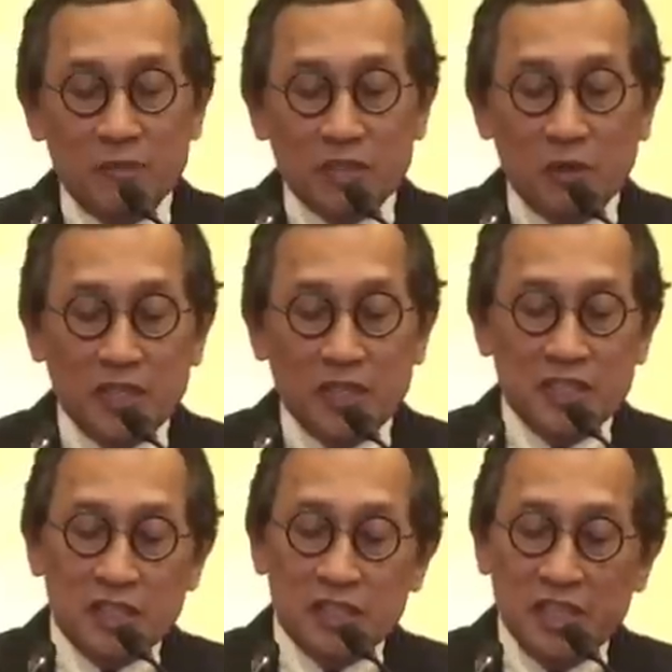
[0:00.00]

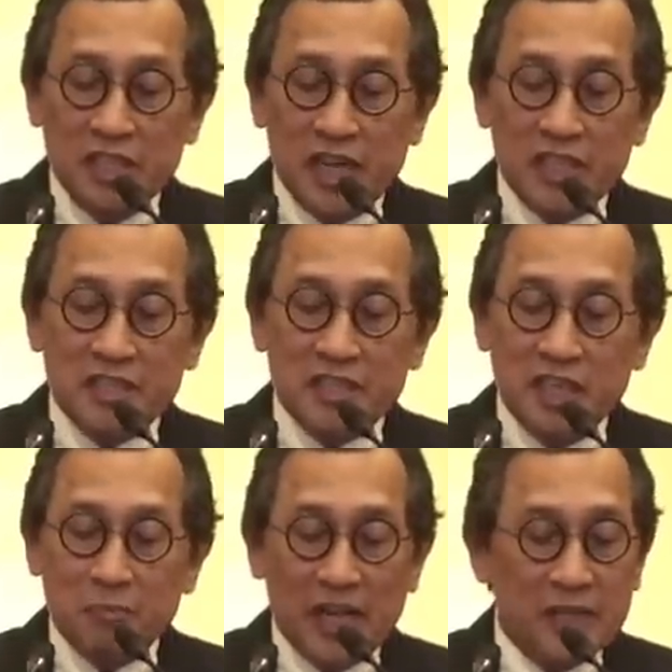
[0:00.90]
2013, at its third
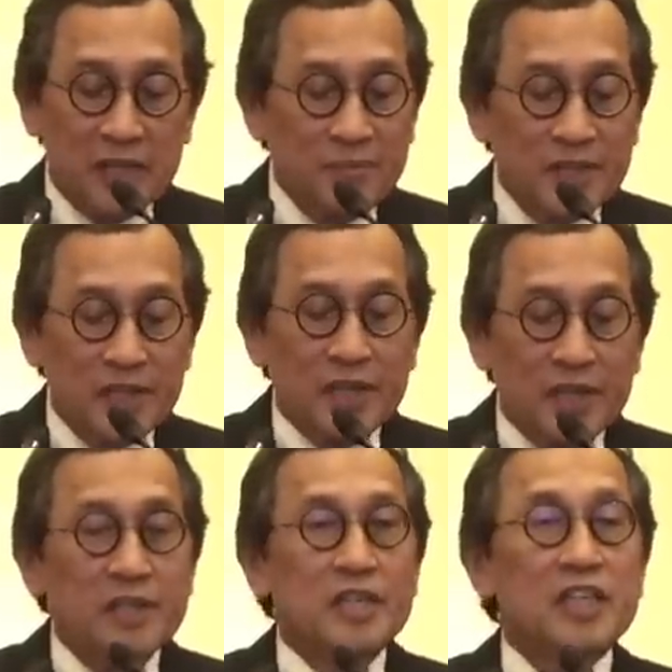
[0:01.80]
plenum,
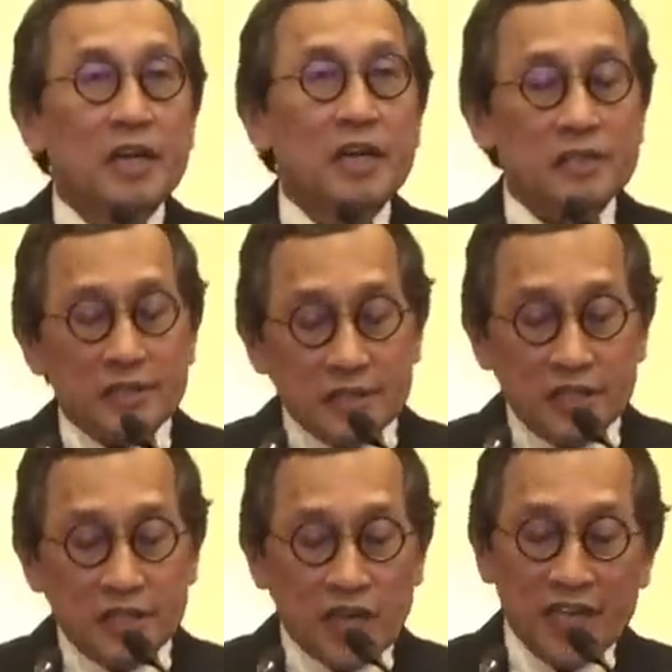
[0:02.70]
the
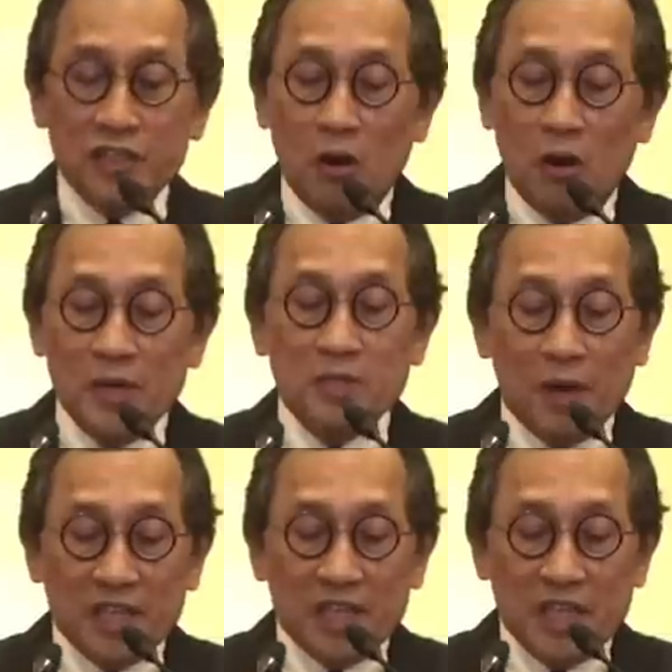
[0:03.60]
Chinese Communist
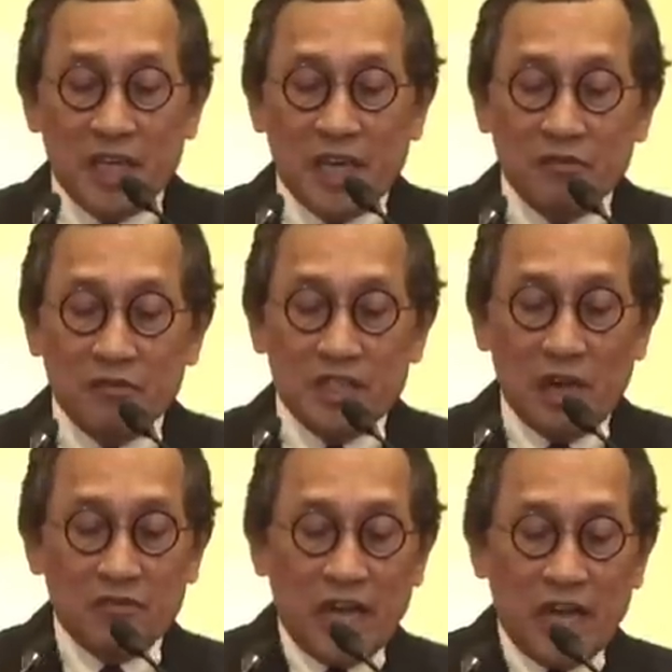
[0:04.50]
Party announced the
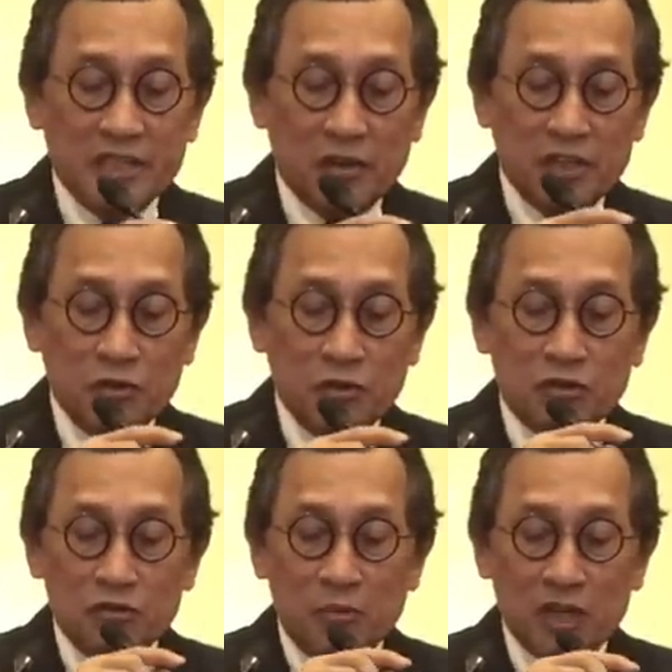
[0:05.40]
outlines of a new
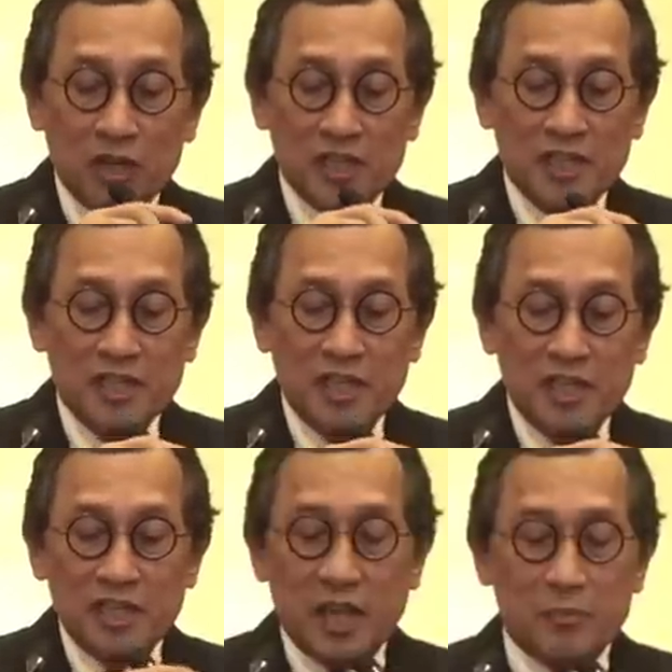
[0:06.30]
growth model
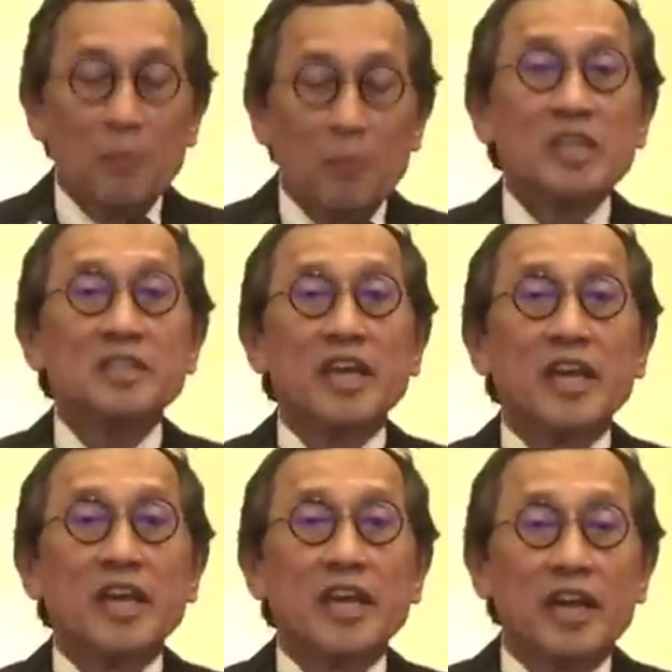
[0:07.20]
that promised
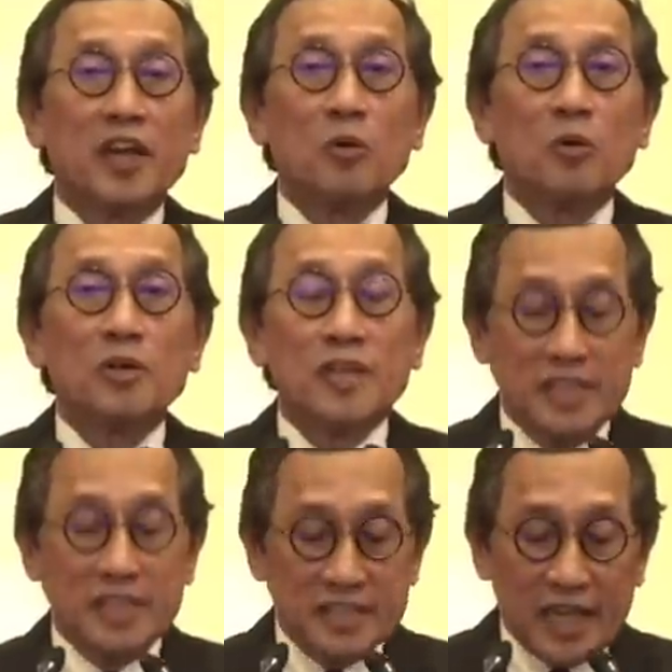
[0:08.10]
a, and I quote, a
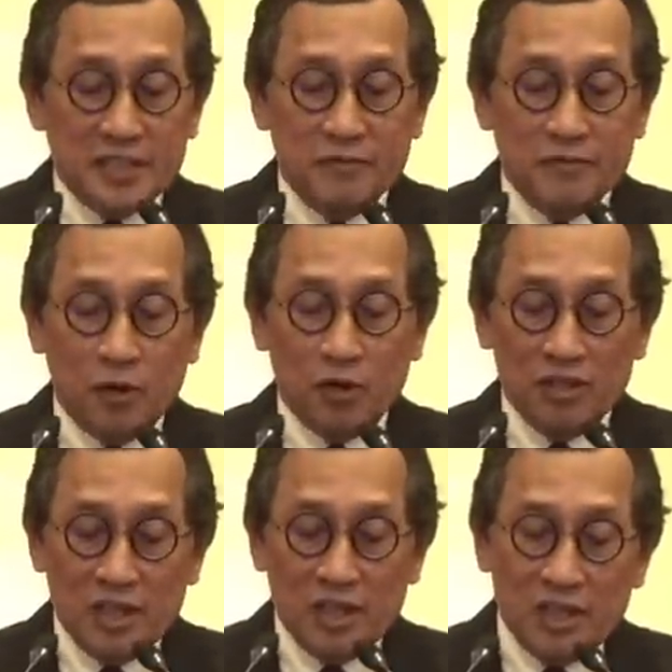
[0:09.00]
decisive role
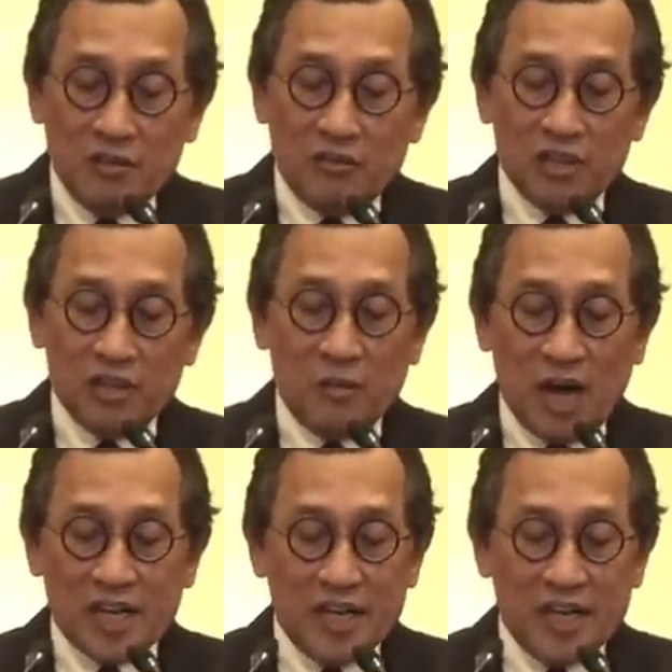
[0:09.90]
for the
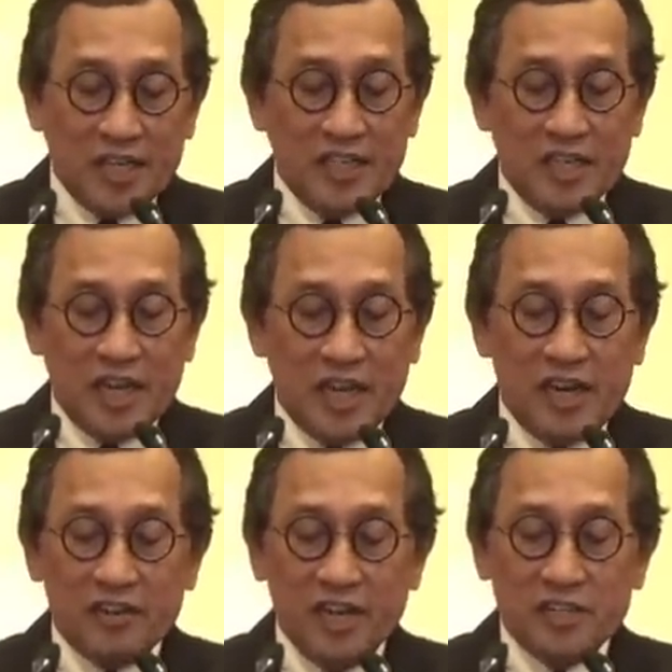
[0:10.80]
market in the
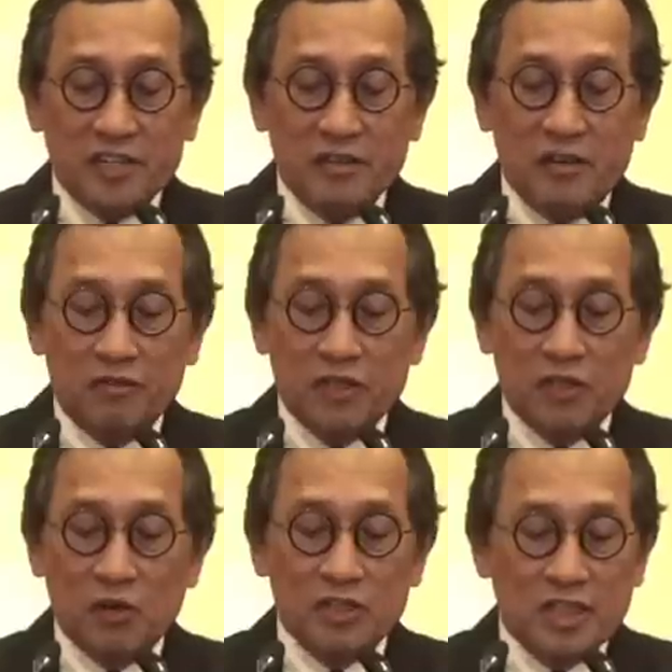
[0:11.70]
allocation of
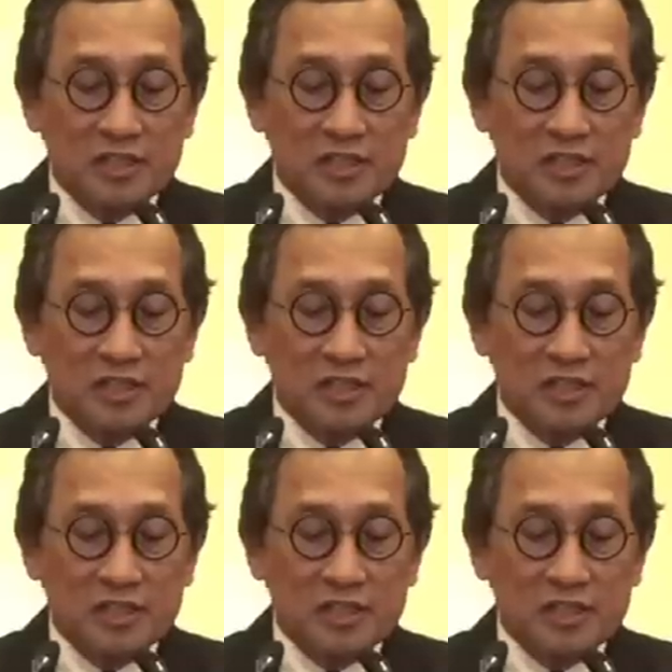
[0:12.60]
resources.